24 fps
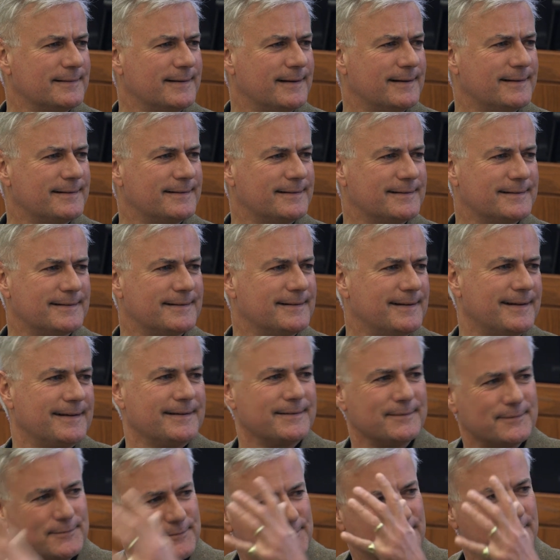Yeah, and it's like
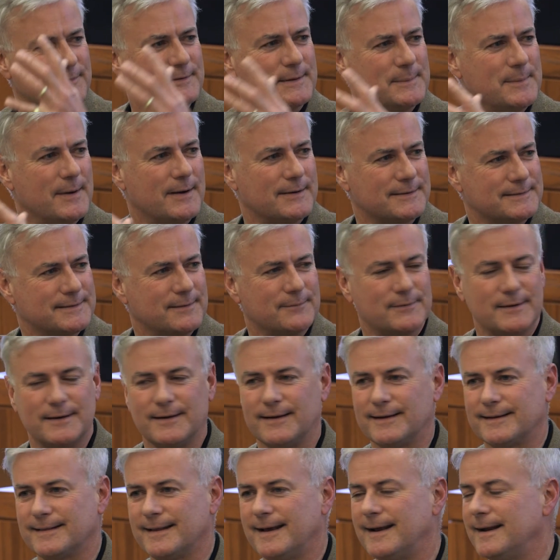$50, something
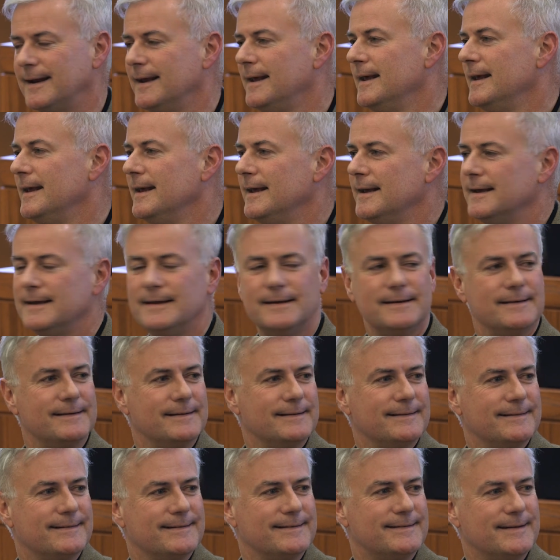like that.
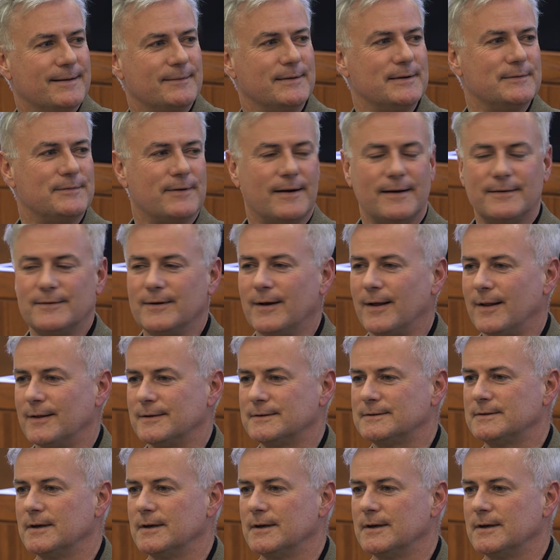$75.